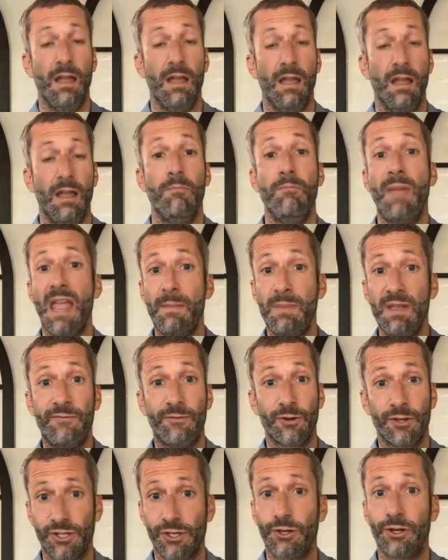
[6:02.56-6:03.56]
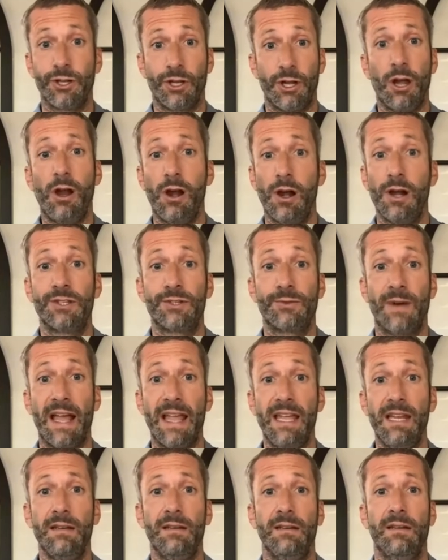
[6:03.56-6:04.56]
Maybe for certain cards,
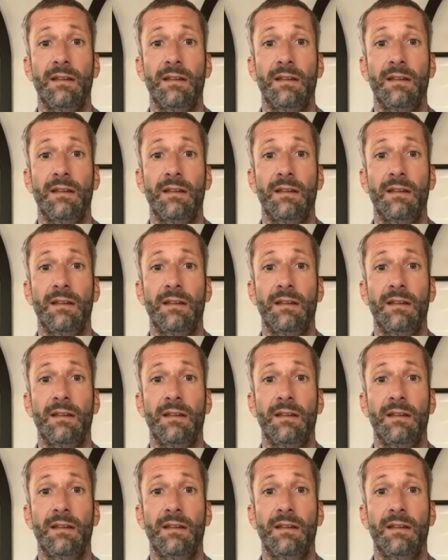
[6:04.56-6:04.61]
right?